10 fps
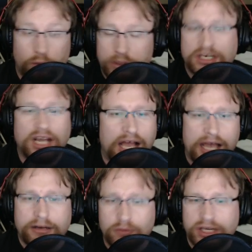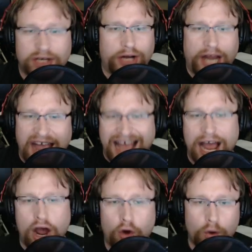which I don't care
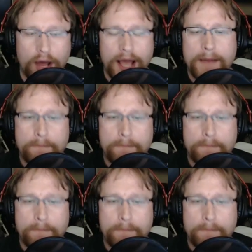how